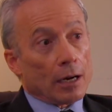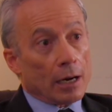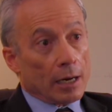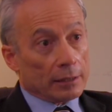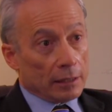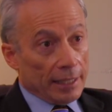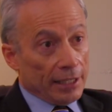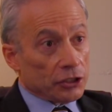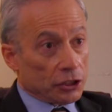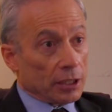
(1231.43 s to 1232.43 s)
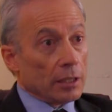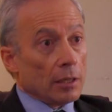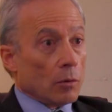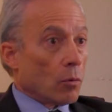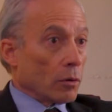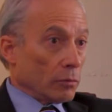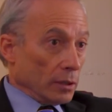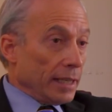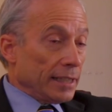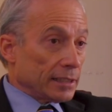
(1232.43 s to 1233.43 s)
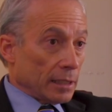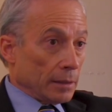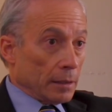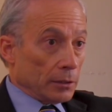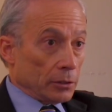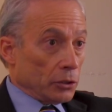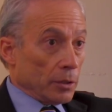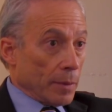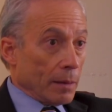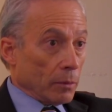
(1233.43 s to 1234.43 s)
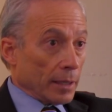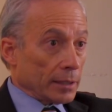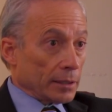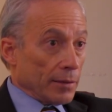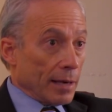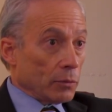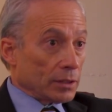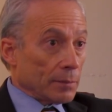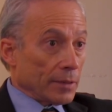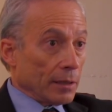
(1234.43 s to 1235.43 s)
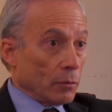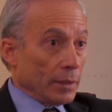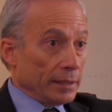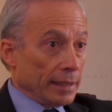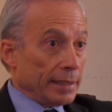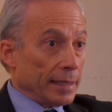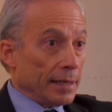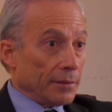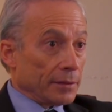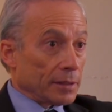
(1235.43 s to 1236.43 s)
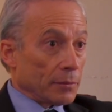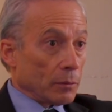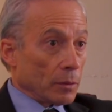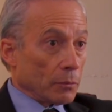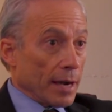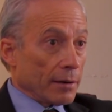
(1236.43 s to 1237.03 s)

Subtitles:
unleashed or released to the public. So that was something we did and something we're proud